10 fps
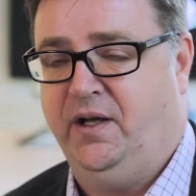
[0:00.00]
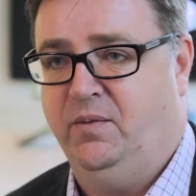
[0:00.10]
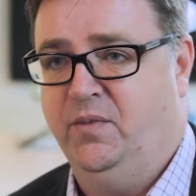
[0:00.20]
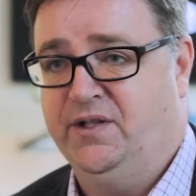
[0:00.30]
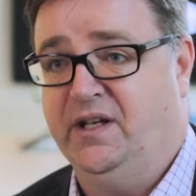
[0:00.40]

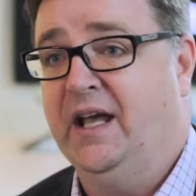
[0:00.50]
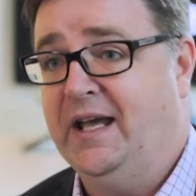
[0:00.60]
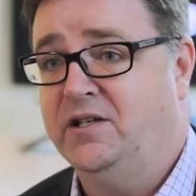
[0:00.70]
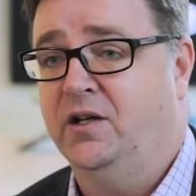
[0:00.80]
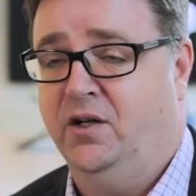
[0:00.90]
it's
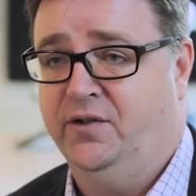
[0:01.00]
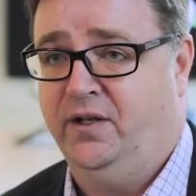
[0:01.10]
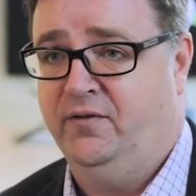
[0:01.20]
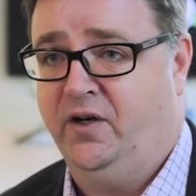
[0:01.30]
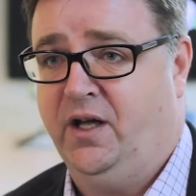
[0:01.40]
engaging
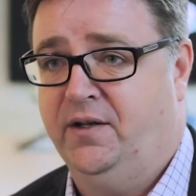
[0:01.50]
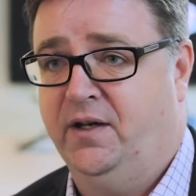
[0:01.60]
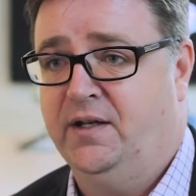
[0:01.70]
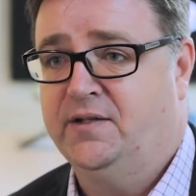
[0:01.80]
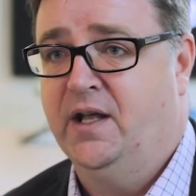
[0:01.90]
content for
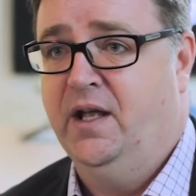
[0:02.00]
candidates,